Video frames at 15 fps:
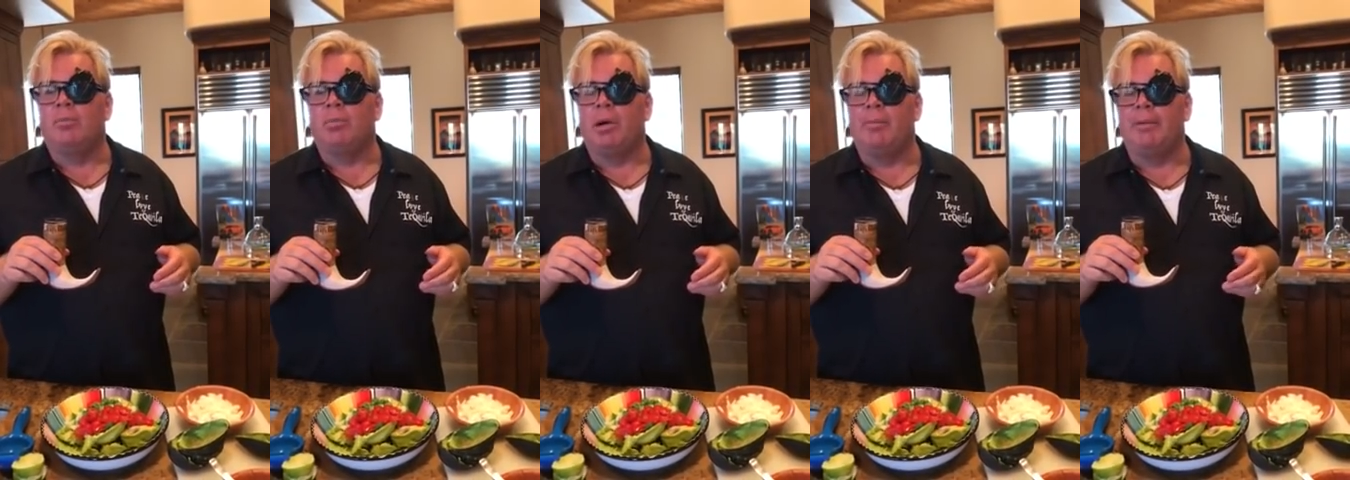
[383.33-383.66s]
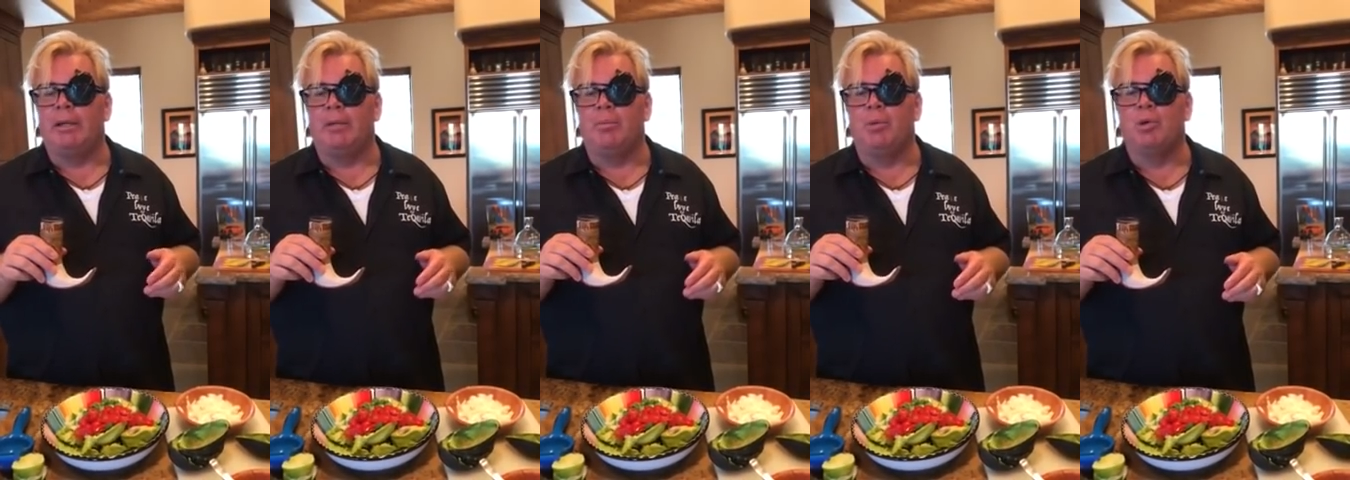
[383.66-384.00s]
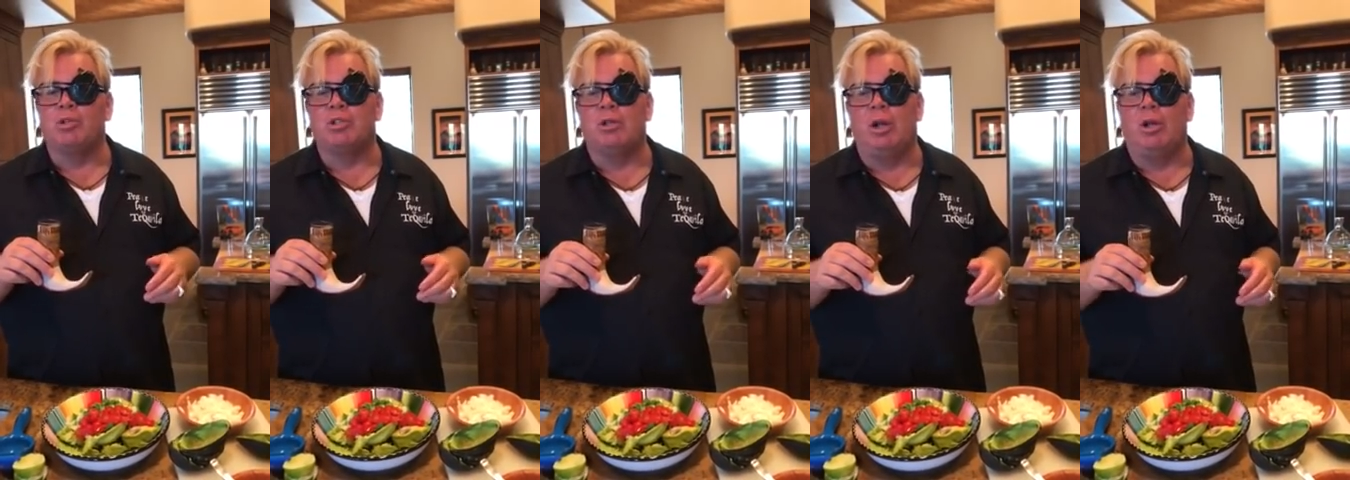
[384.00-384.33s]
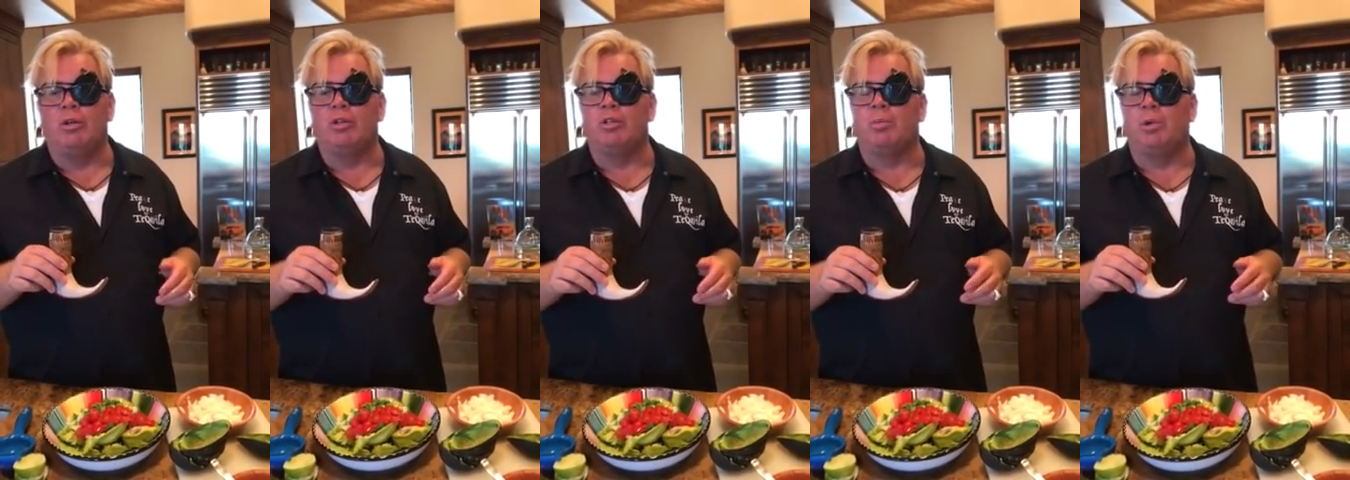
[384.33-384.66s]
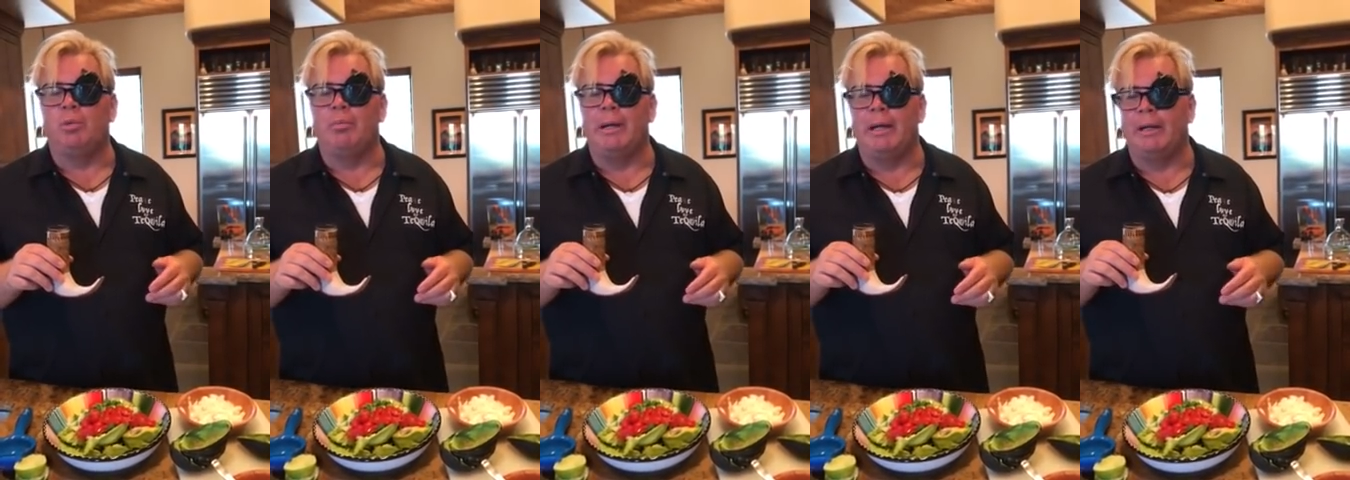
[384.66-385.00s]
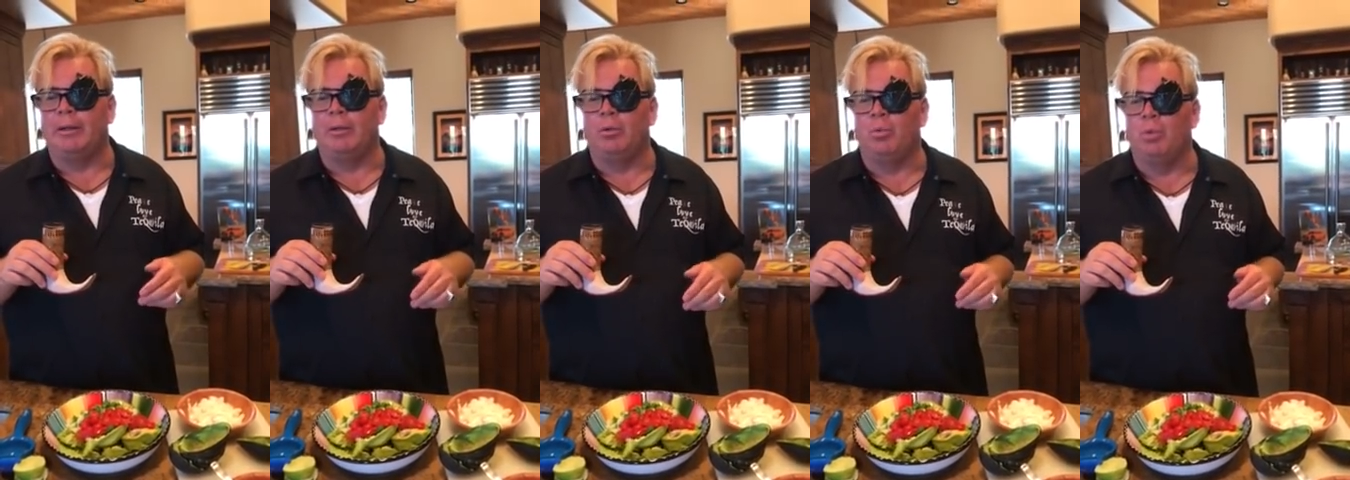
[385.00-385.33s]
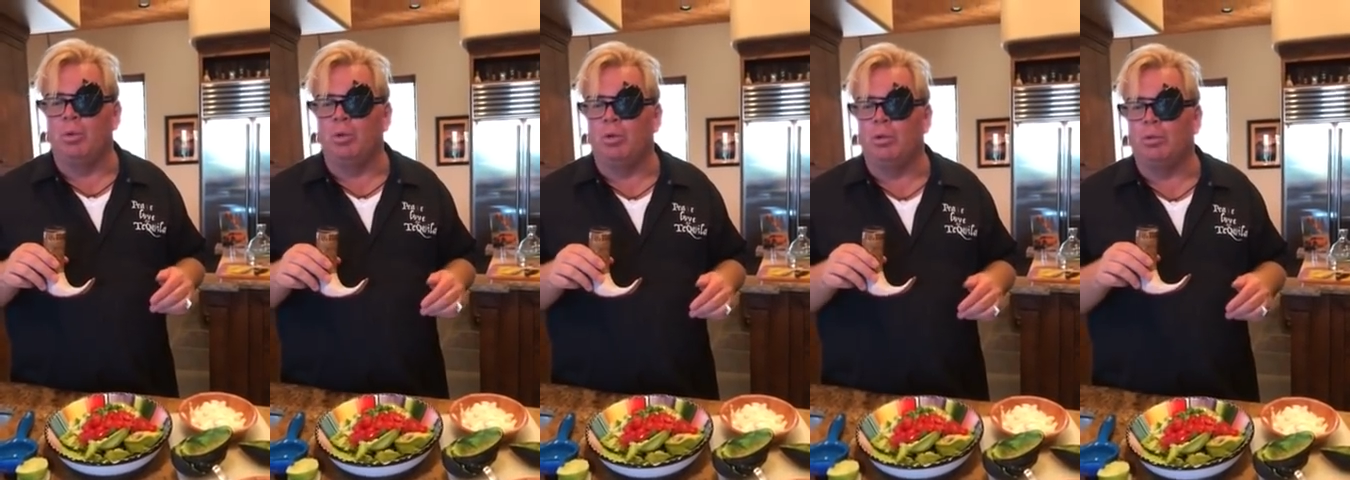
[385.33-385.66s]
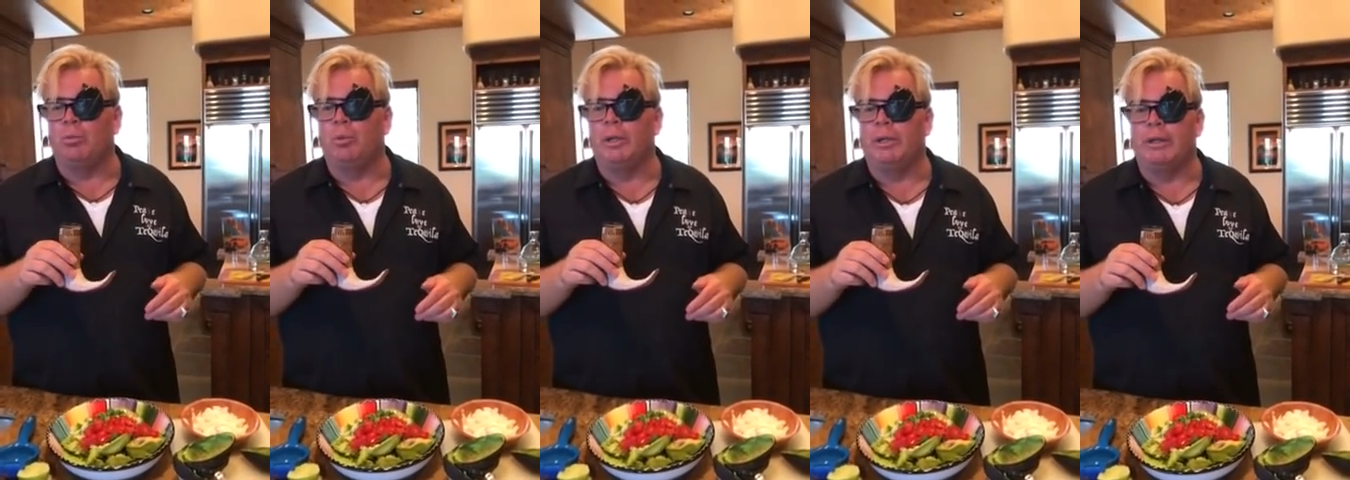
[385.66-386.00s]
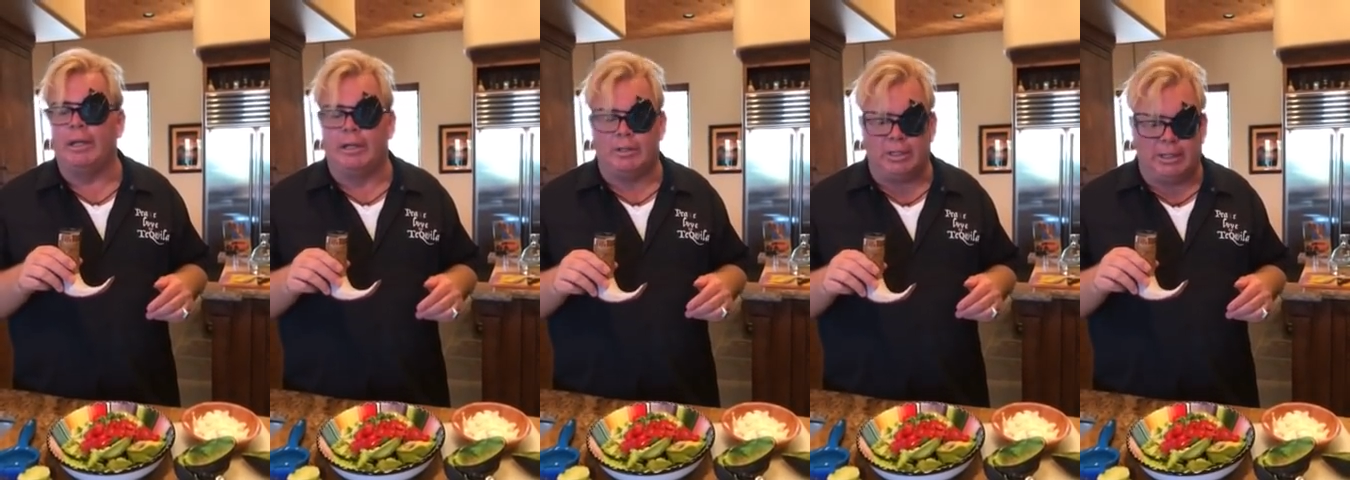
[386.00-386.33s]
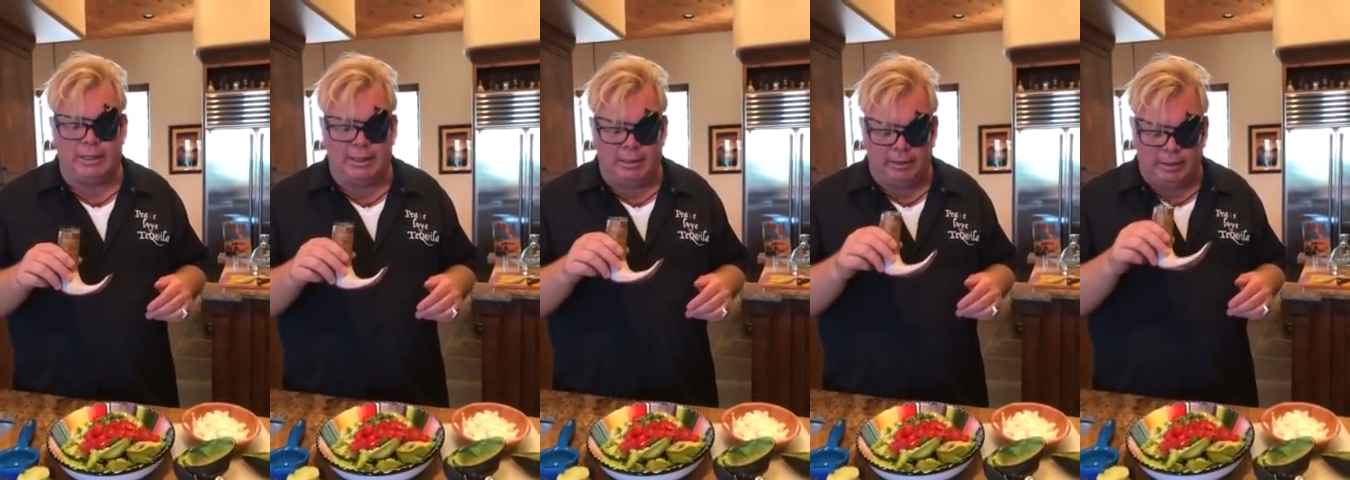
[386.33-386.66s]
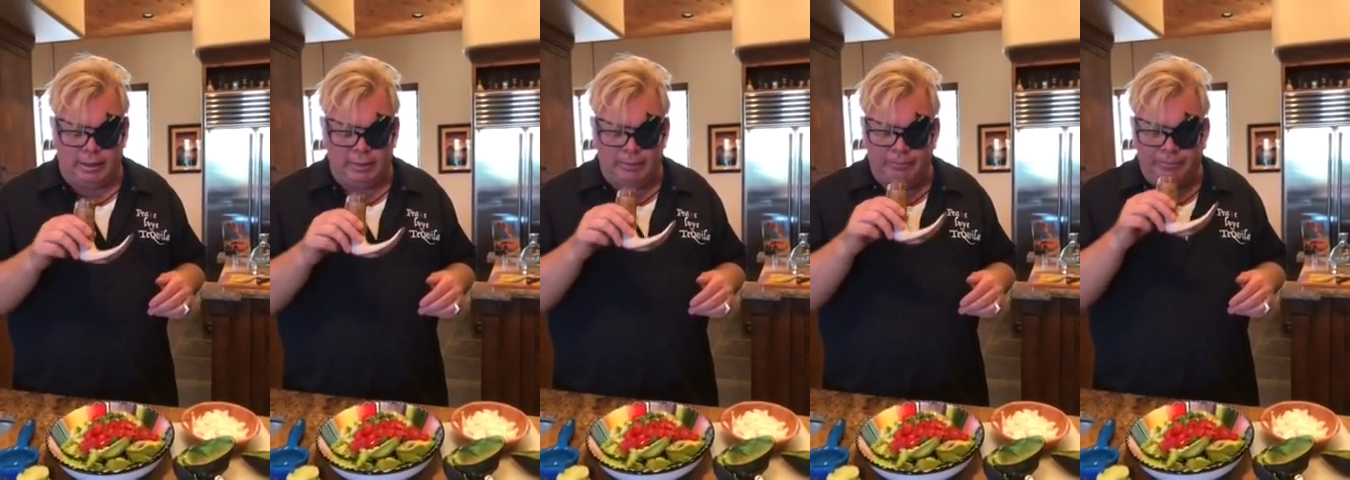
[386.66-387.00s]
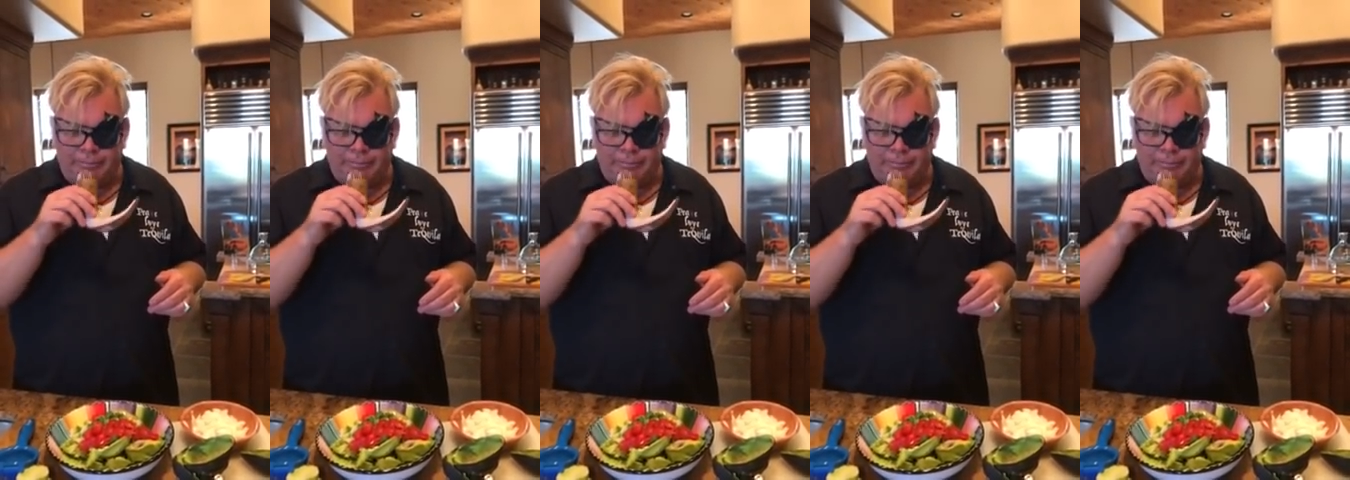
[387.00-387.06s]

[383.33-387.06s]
Probably the most knowledgeable man in the world with tequila.